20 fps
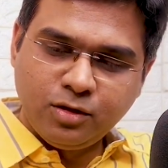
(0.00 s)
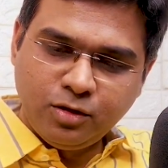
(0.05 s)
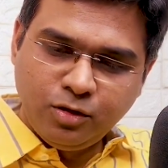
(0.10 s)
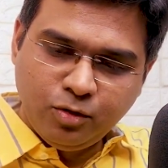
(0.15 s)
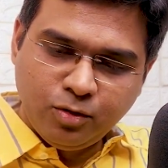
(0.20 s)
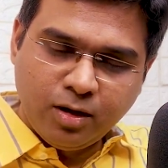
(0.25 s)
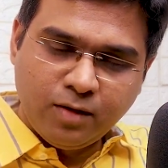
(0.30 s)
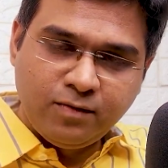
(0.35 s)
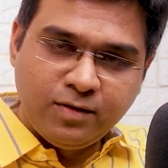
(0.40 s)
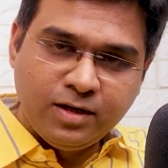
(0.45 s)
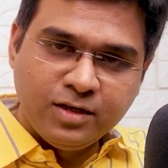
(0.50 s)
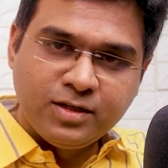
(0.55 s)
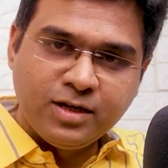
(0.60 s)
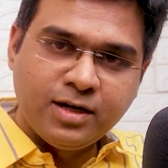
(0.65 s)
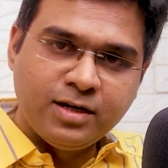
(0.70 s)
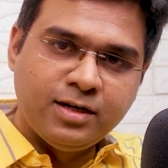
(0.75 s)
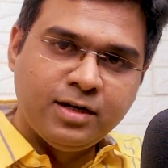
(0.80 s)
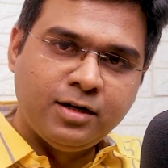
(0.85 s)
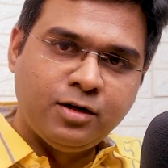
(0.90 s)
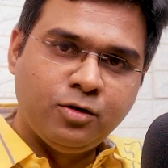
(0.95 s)
you have
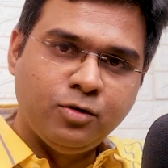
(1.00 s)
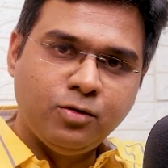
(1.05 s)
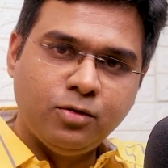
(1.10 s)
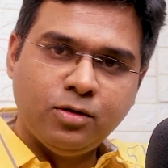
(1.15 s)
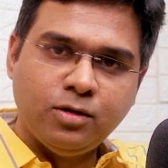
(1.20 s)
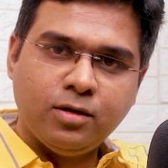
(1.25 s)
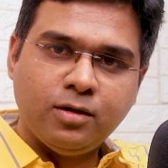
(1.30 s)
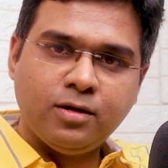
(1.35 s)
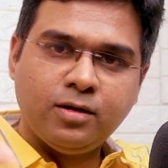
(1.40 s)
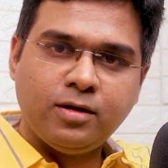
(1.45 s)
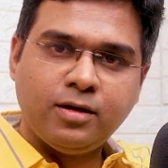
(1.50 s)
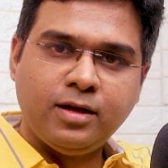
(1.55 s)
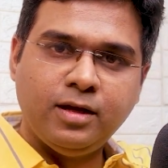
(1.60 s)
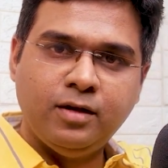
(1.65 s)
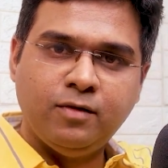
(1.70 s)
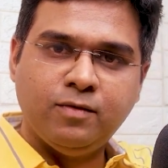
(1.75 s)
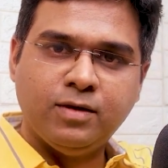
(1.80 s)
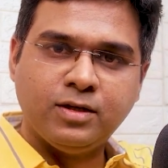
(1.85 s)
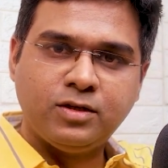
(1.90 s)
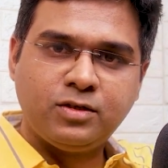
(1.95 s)
decided to
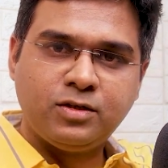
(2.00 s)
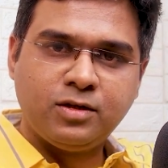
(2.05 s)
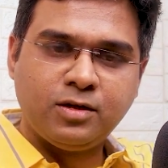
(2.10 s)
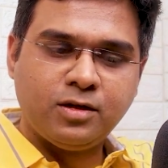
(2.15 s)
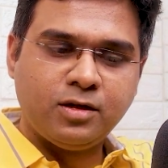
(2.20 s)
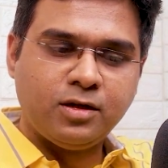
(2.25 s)
invest.